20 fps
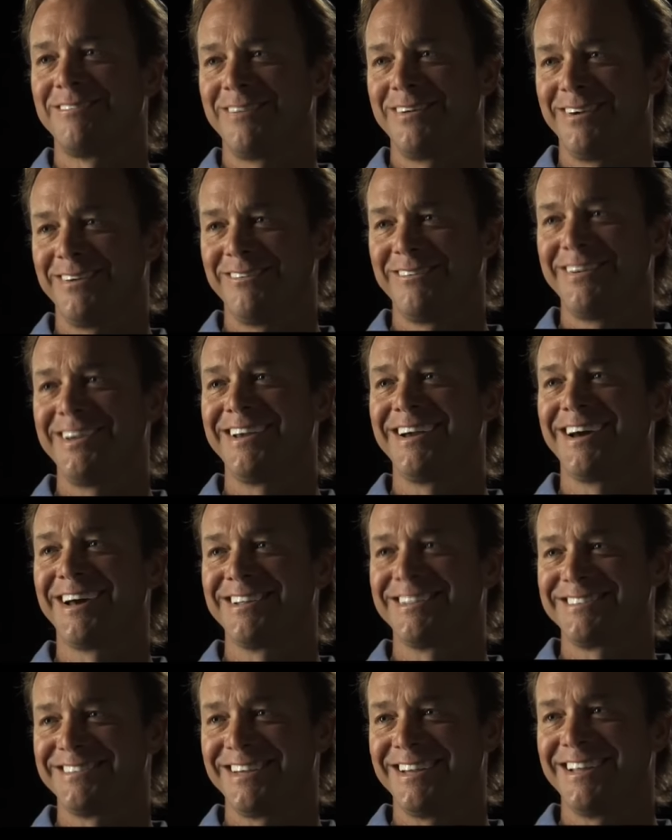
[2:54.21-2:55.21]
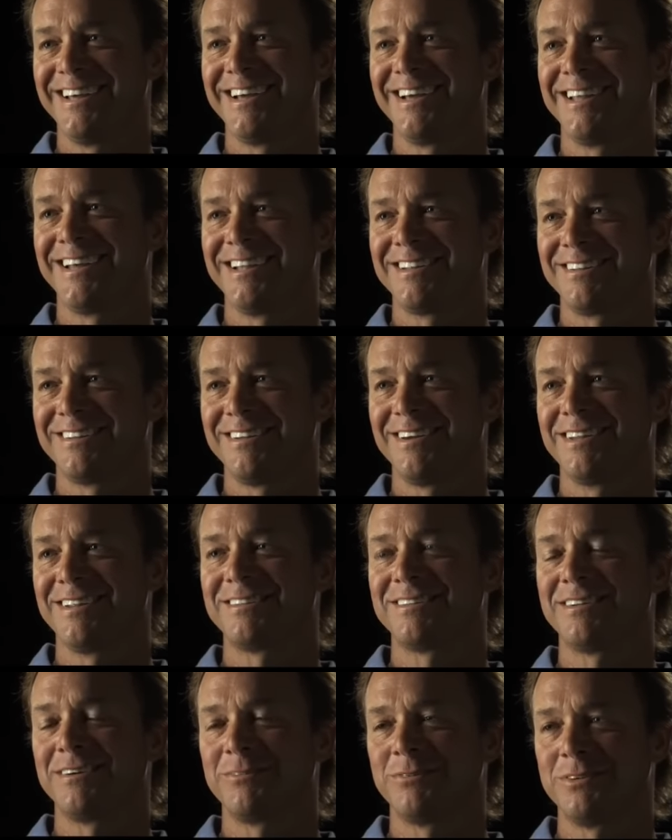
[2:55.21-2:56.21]
We, we got to say that that
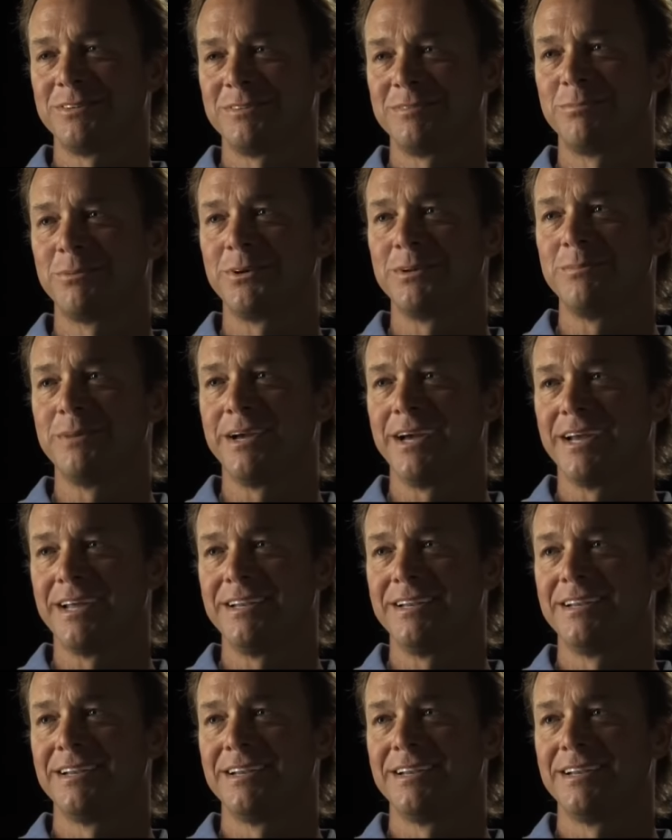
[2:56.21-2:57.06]
that stuff was pretty bad.